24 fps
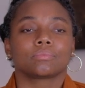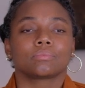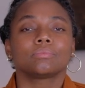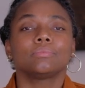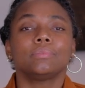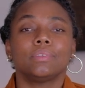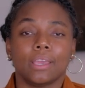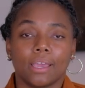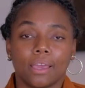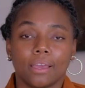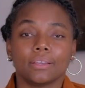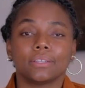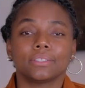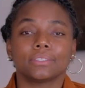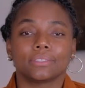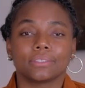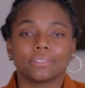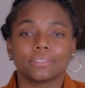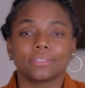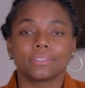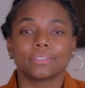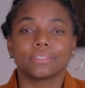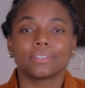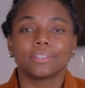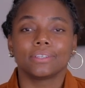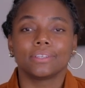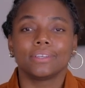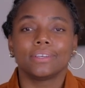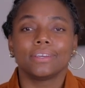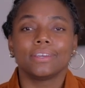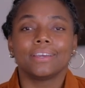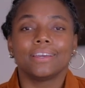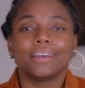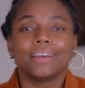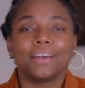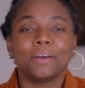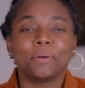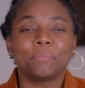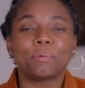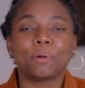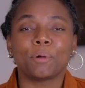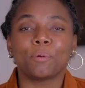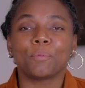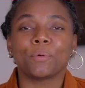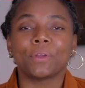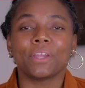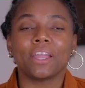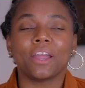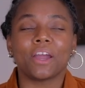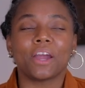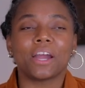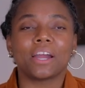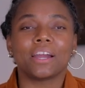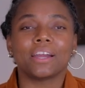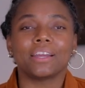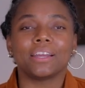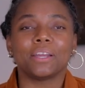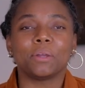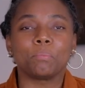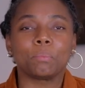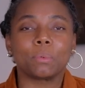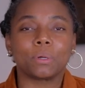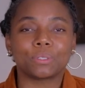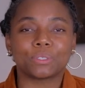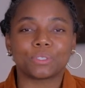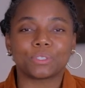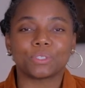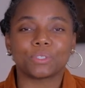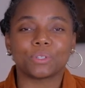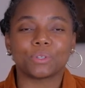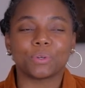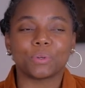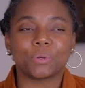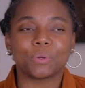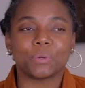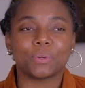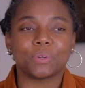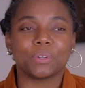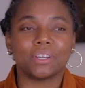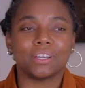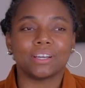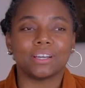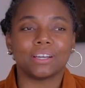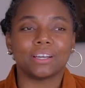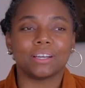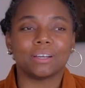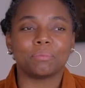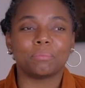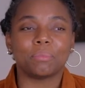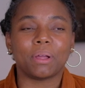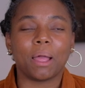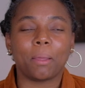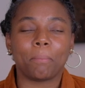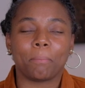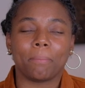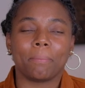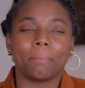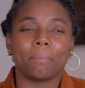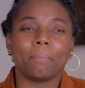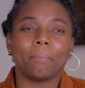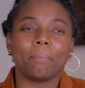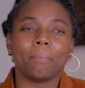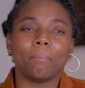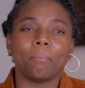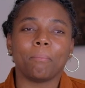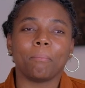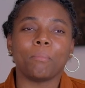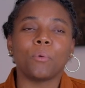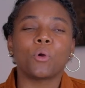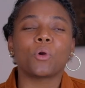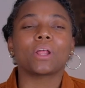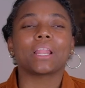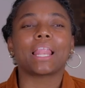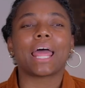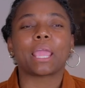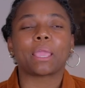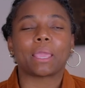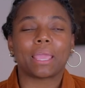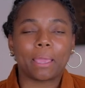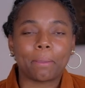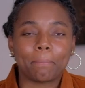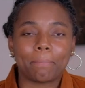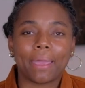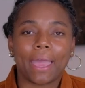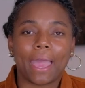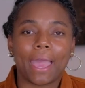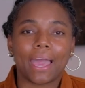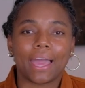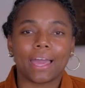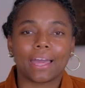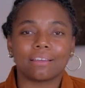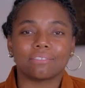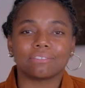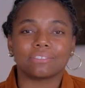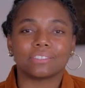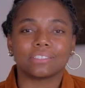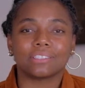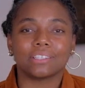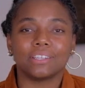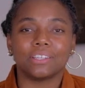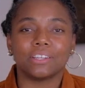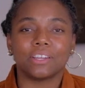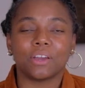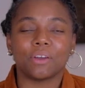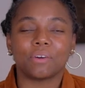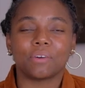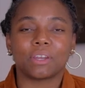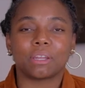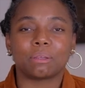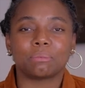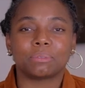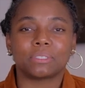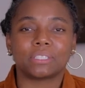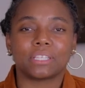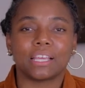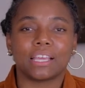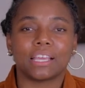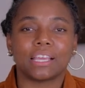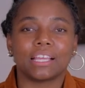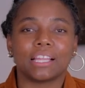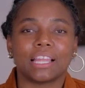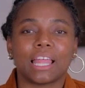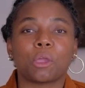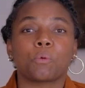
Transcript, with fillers: Yes, uh, but we are emotional. Um, um, more like empaths. You know what I'm saying?